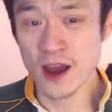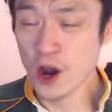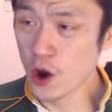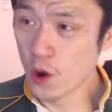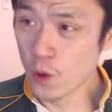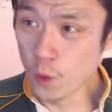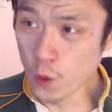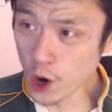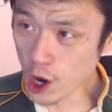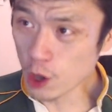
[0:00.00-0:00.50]

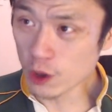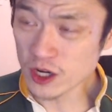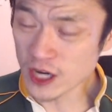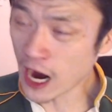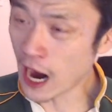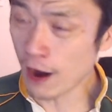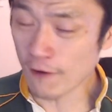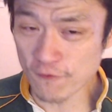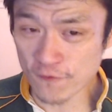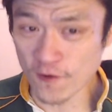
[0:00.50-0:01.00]
World
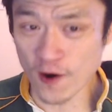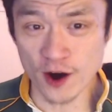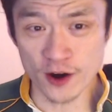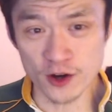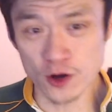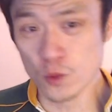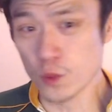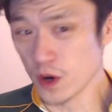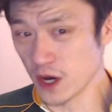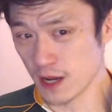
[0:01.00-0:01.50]
Cup final
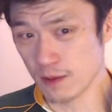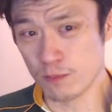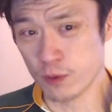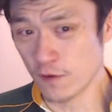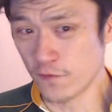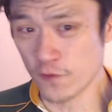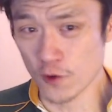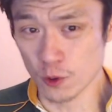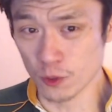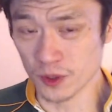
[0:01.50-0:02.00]
winning
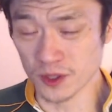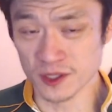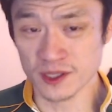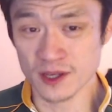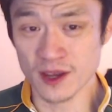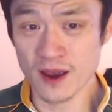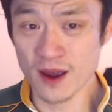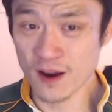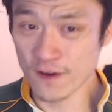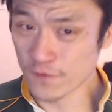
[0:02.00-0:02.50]
performance
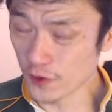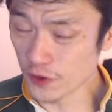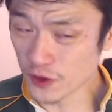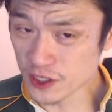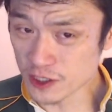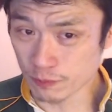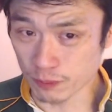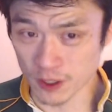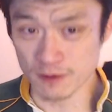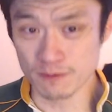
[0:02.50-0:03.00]
from the
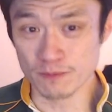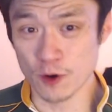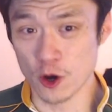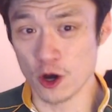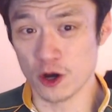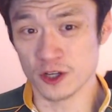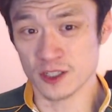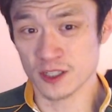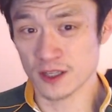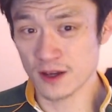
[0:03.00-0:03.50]

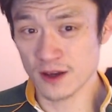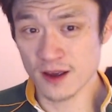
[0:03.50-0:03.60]
Springboks.